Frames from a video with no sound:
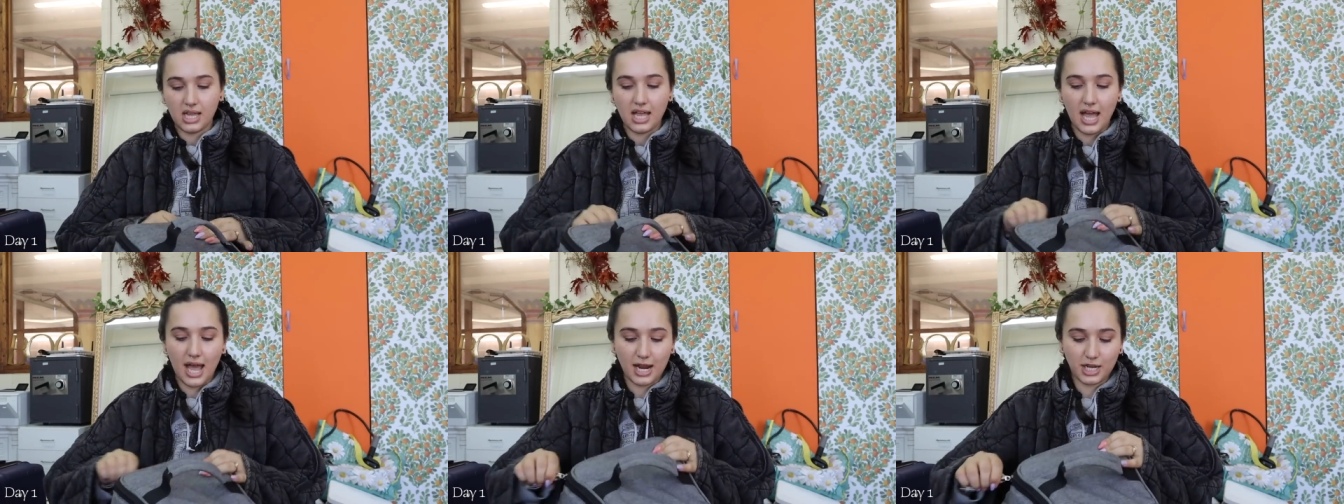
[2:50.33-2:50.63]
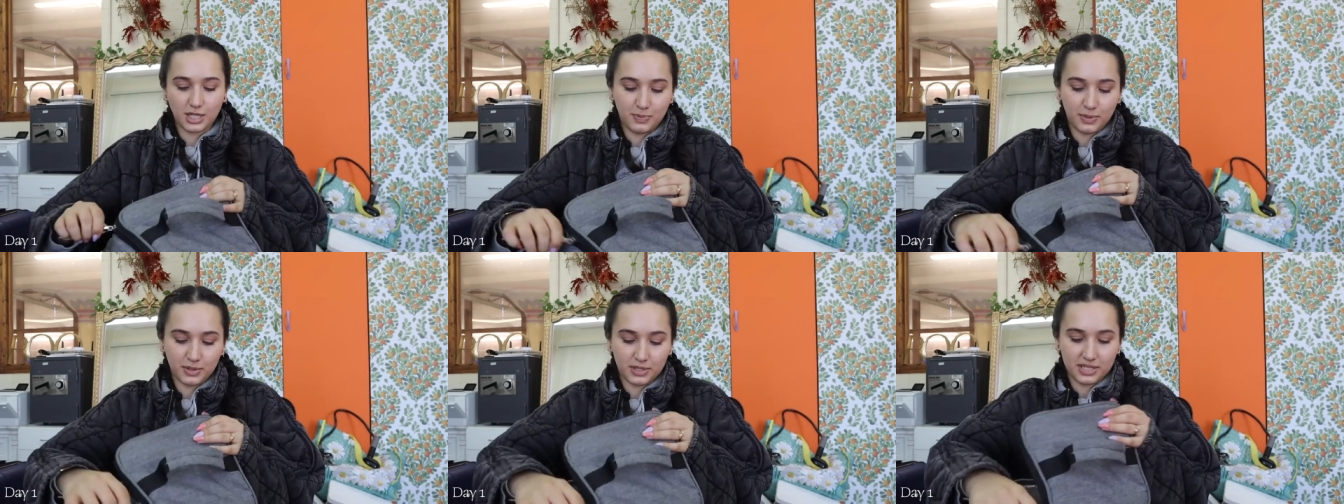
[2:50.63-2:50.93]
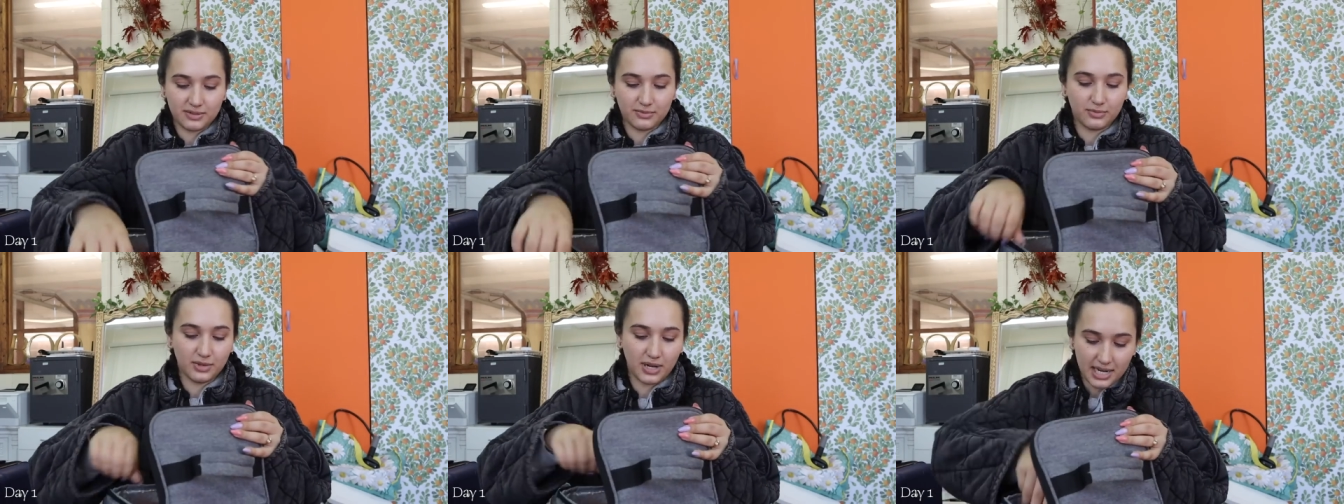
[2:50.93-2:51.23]
I just put
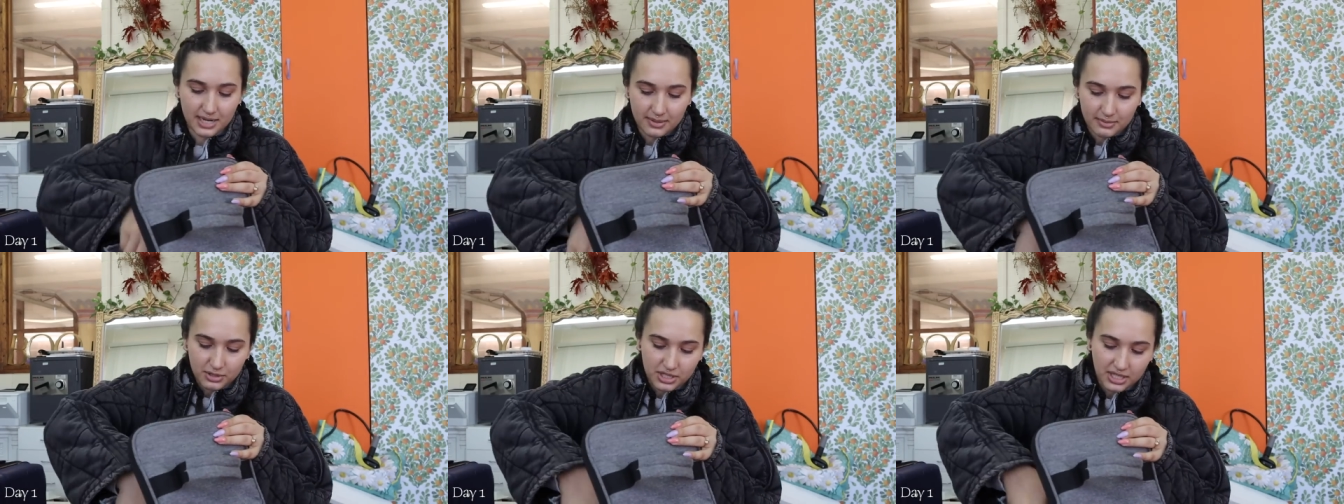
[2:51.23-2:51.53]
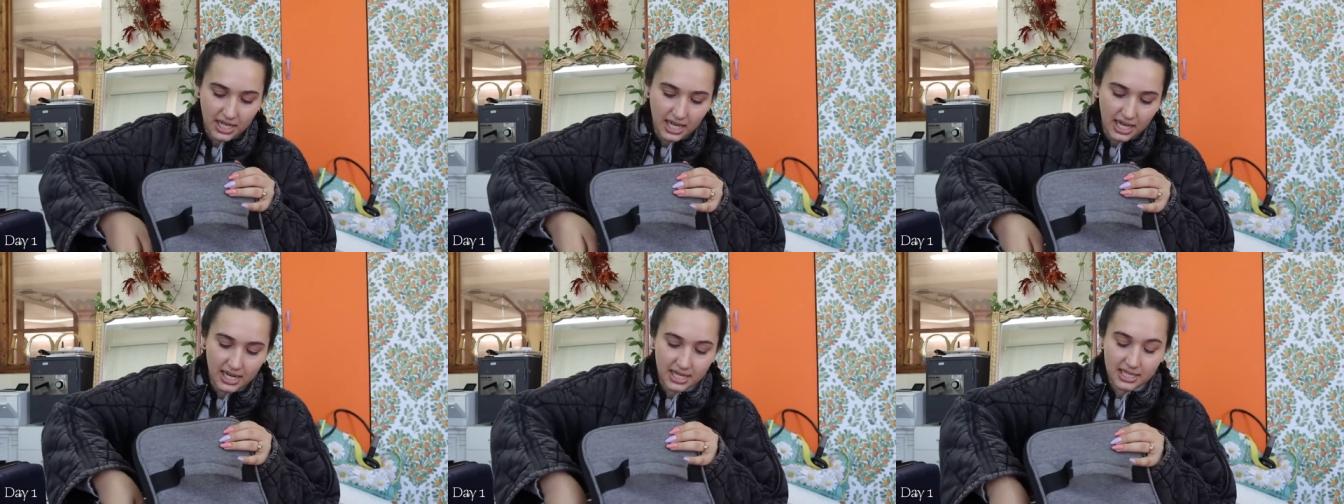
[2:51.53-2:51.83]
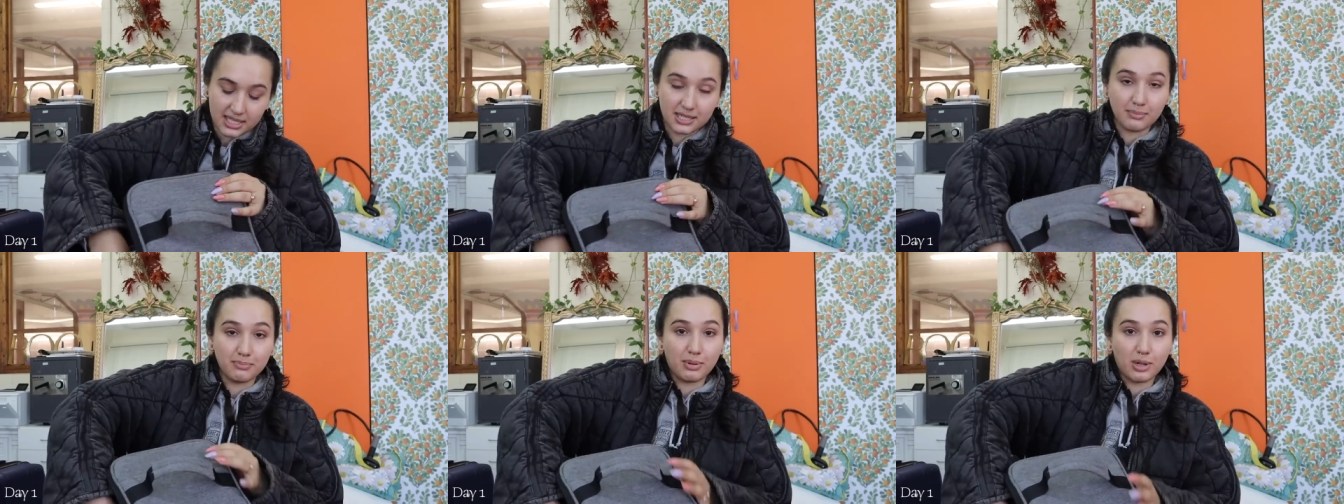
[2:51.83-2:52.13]
some random shit in
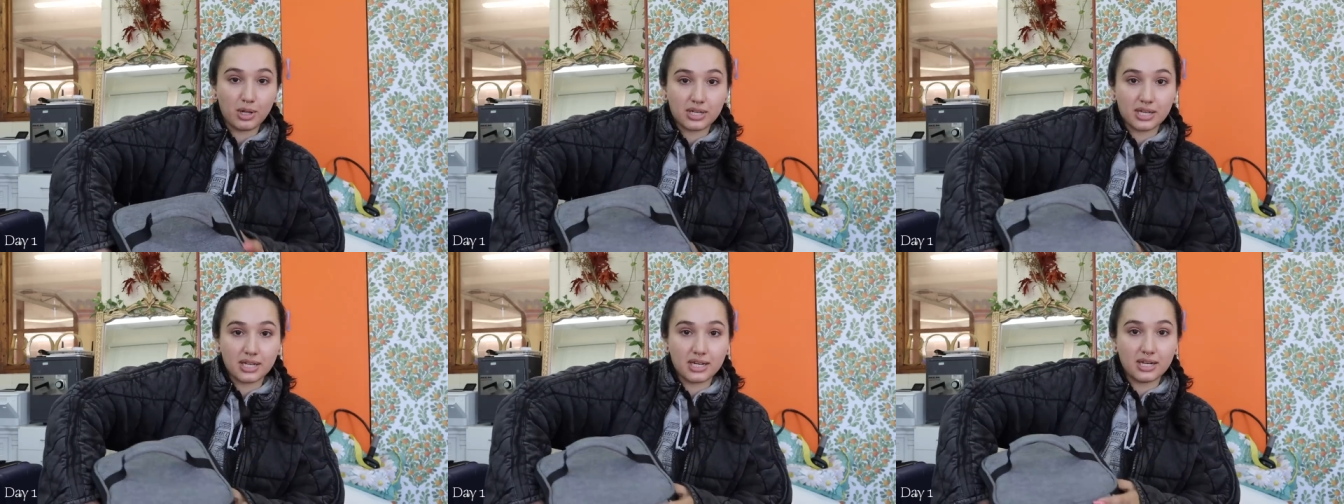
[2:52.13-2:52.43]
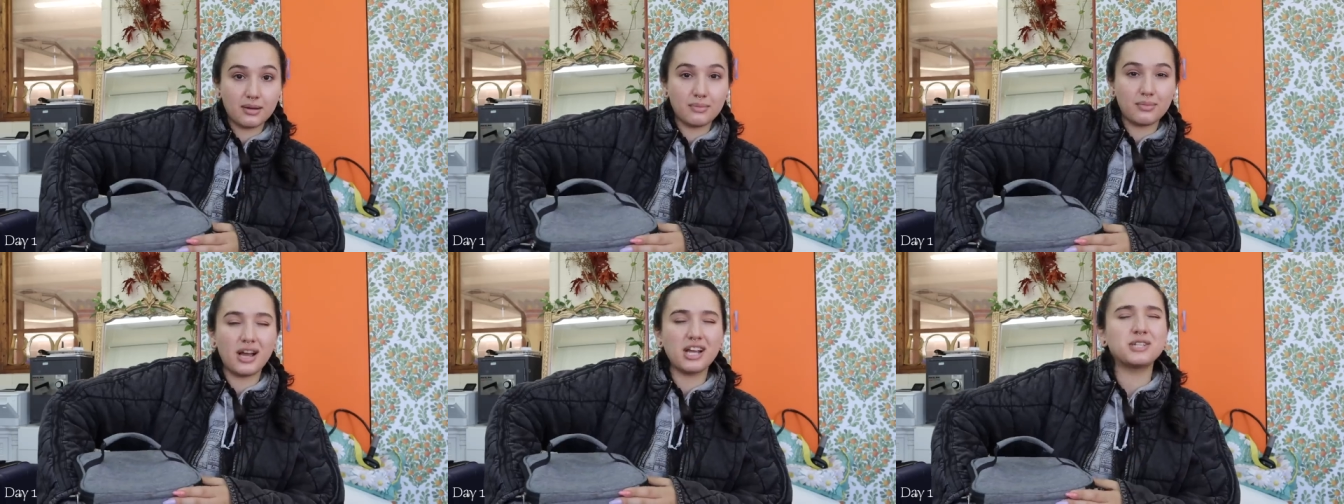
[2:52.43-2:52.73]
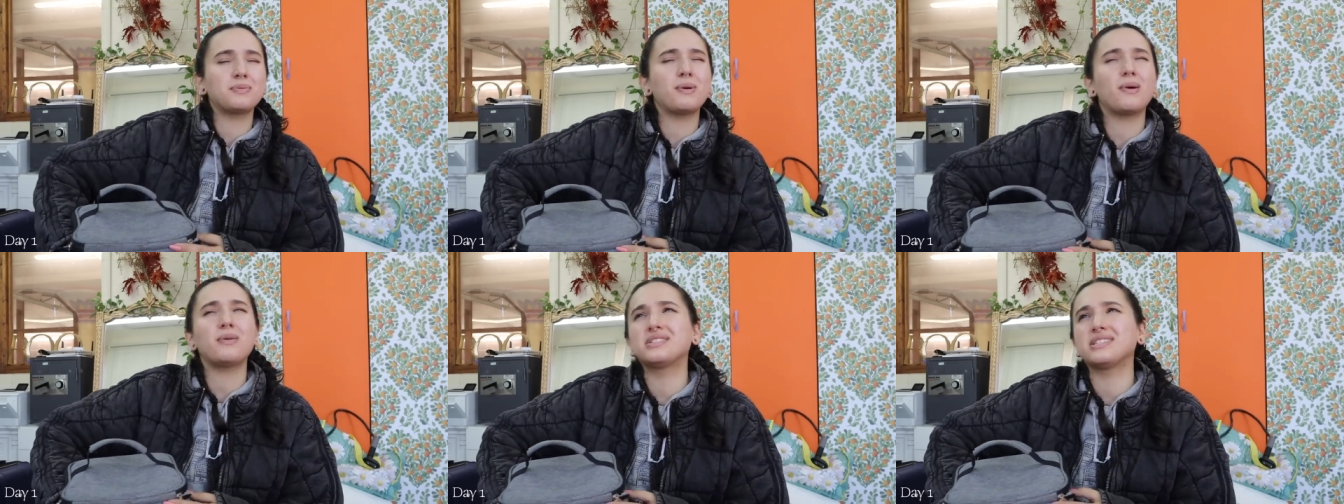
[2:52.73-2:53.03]
it to bulk it up. I
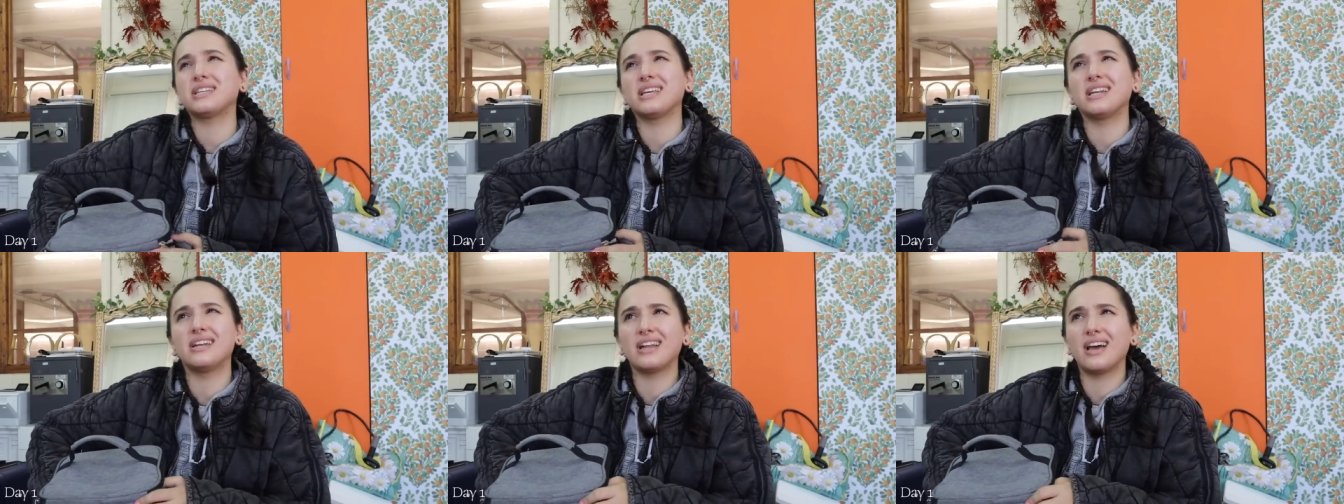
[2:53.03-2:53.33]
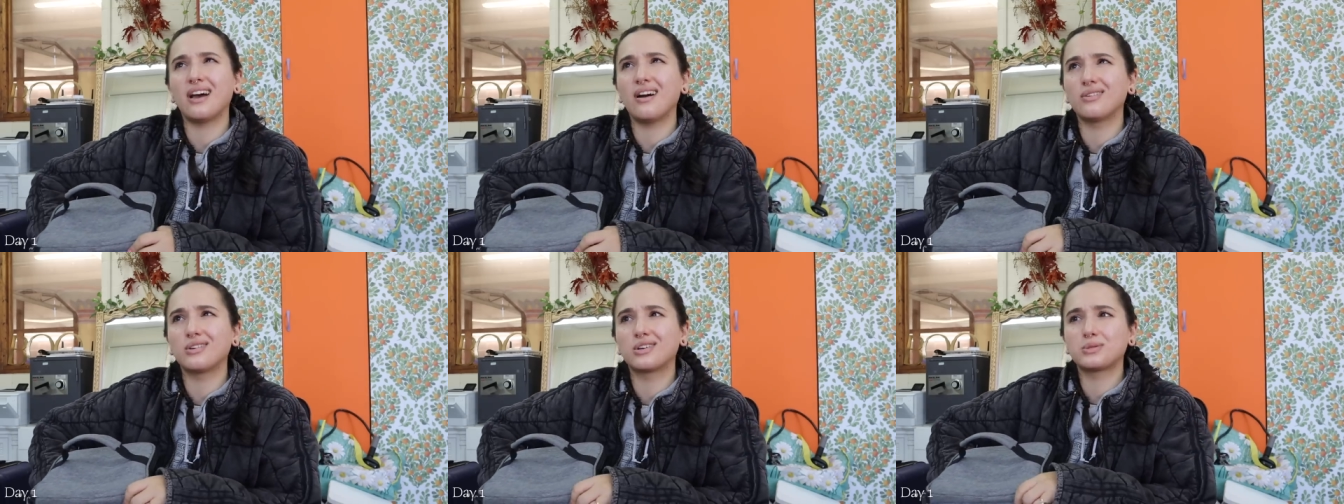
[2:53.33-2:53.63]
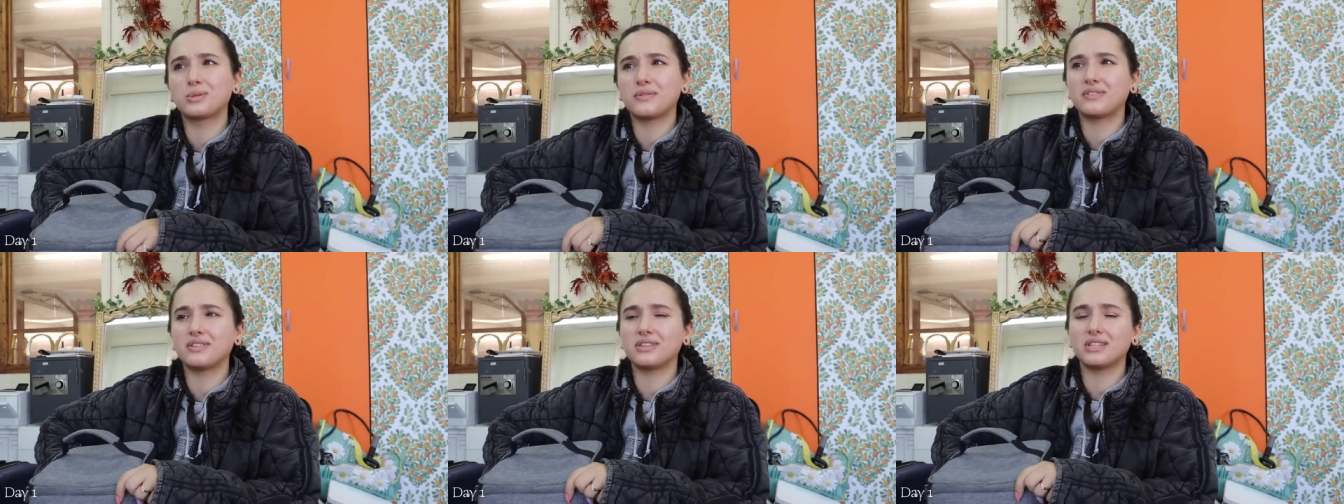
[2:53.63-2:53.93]
should probably just eat it now
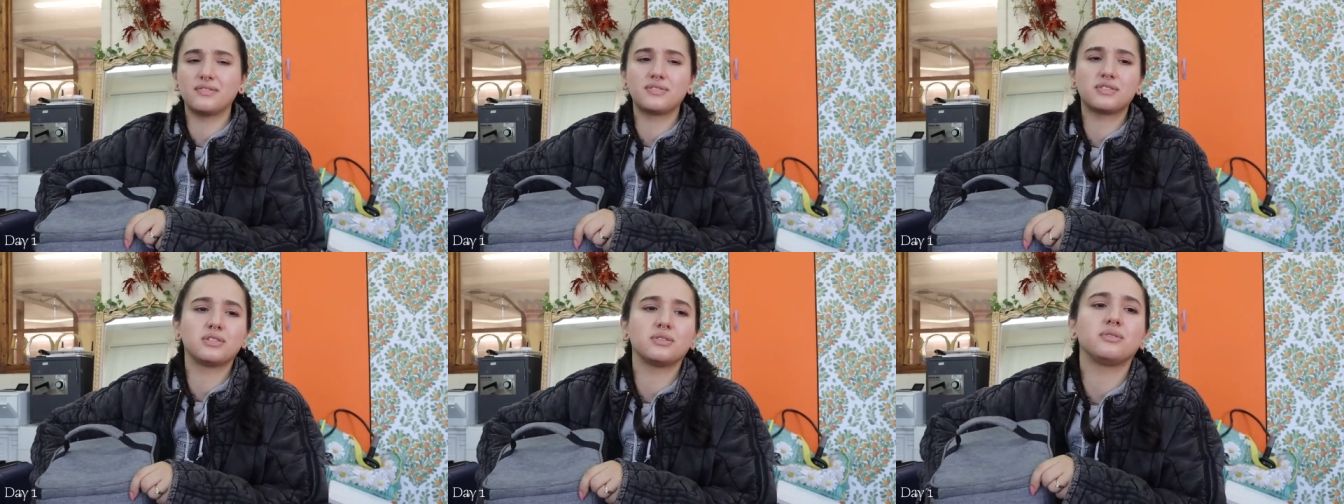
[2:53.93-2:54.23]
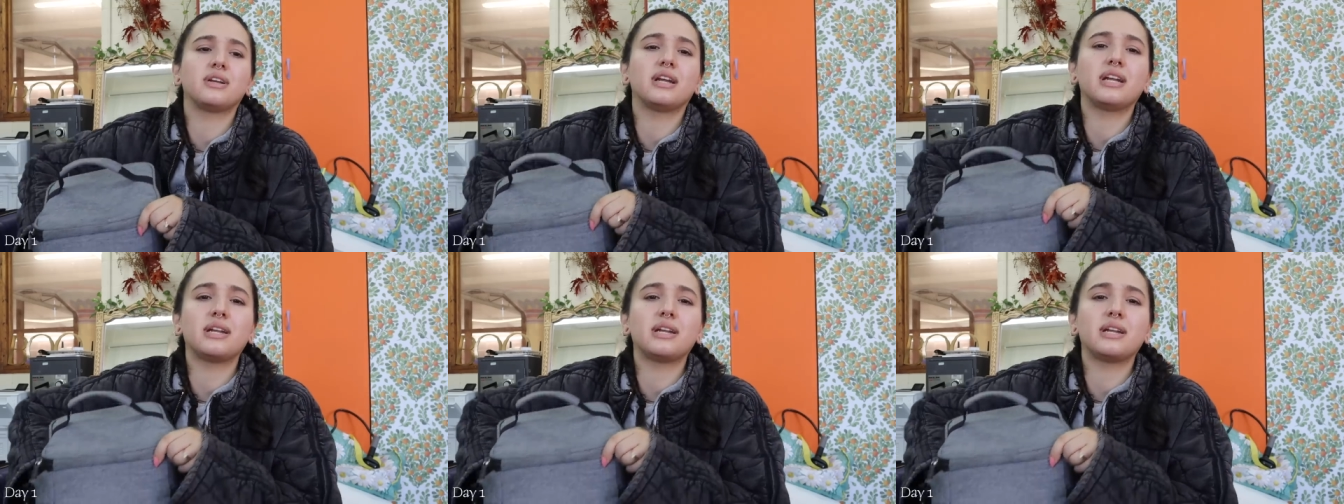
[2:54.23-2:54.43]
because I have to leave soon.